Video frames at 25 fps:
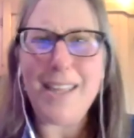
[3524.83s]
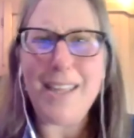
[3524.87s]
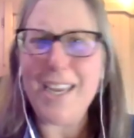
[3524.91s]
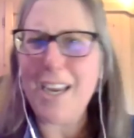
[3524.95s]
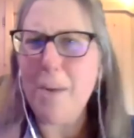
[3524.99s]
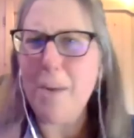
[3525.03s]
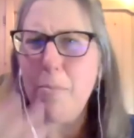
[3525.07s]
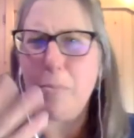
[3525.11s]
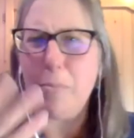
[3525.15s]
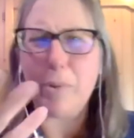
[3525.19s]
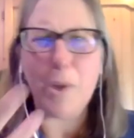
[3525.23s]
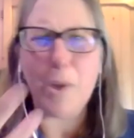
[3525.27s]
They
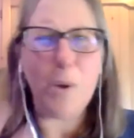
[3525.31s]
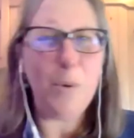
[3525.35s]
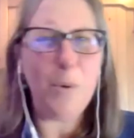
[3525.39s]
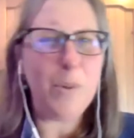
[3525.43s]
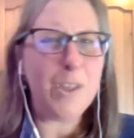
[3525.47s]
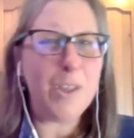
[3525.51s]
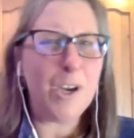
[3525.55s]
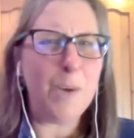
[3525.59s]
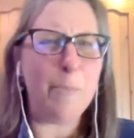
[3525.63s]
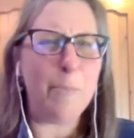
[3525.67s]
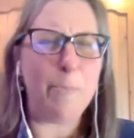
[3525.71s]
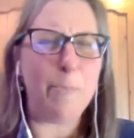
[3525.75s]
can
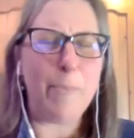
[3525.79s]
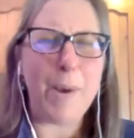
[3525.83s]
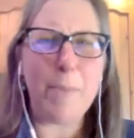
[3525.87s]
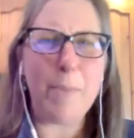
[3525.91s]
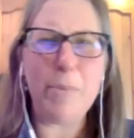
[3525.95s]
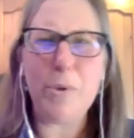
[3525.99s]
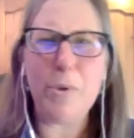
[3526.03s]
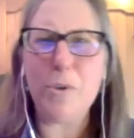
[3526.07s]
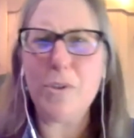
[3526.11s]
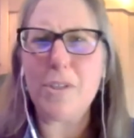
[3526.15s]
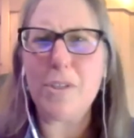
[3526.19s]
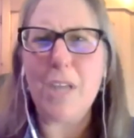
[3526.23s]
blow their
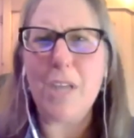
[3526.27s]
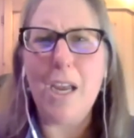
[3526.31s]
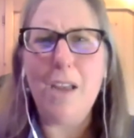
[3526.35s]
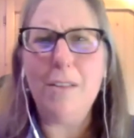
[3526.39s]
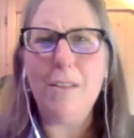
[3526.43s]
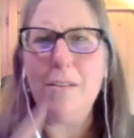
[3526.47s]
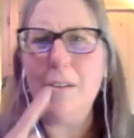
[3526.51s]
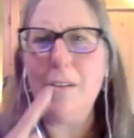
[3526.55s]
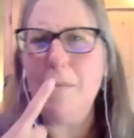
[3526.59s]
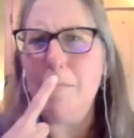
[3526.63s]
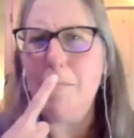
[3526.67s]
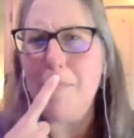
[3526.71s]
bubbles
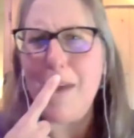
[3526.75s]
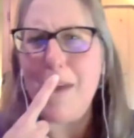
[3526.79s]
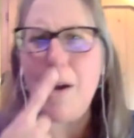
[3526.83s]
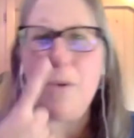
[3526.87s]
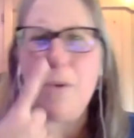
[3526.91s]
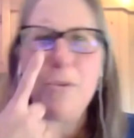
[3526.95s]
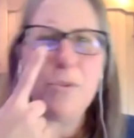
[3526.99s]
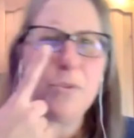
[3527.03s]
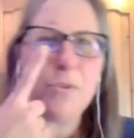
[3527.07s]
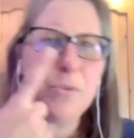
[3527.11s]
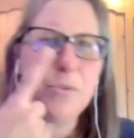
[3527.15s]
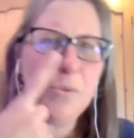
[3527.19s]
through
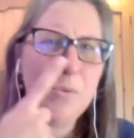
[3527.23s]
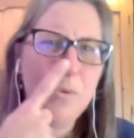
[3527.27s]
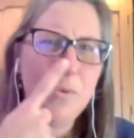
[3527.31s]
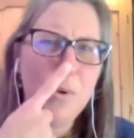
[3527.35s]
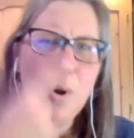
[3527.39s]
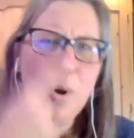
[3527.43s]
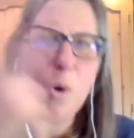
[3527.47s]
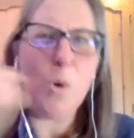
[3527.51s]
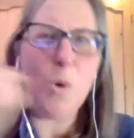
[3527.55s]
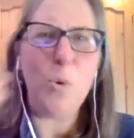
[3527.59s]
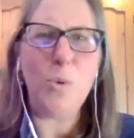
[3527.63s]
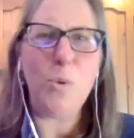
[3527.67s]
mouth, through
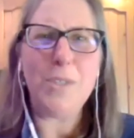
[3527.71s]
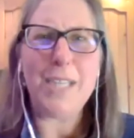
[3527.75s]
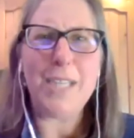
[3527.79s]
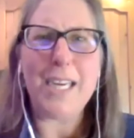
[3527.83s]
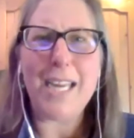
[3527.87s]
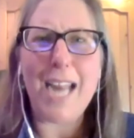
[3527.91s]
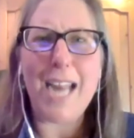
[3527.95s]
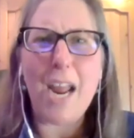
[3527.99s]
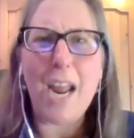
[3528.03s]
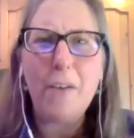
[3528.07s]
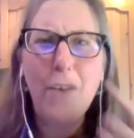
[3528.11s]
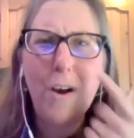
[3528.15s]
nose. They
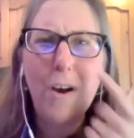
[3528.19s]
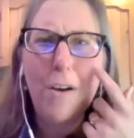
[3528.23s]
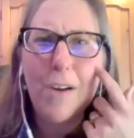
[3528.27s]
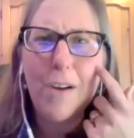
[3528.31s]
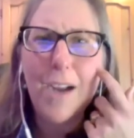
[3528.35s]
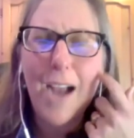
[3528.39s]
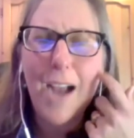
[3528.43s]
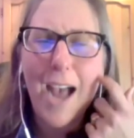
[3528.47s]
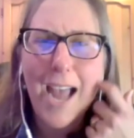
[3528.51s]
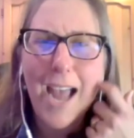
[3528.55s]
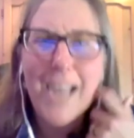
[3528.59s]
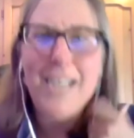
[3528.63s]
can have all
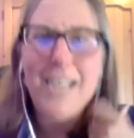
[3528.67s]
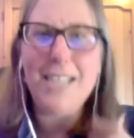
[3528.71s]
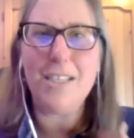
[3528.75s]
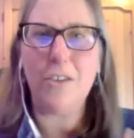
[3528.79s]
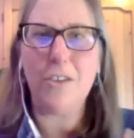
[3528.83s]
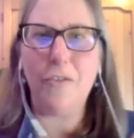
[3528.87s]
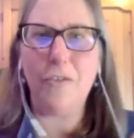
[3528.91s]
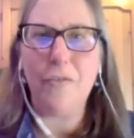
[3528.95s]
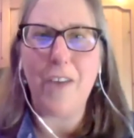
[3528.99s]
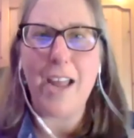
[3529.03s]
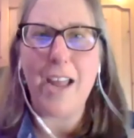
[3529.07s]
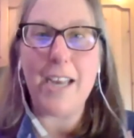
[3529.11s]
kinds
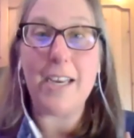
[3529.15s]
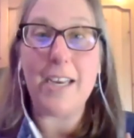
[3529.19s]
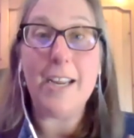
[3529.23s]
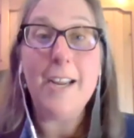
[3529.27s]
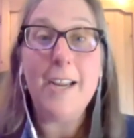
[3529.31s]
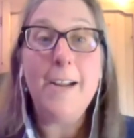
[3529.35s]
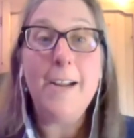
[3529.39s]
of fun.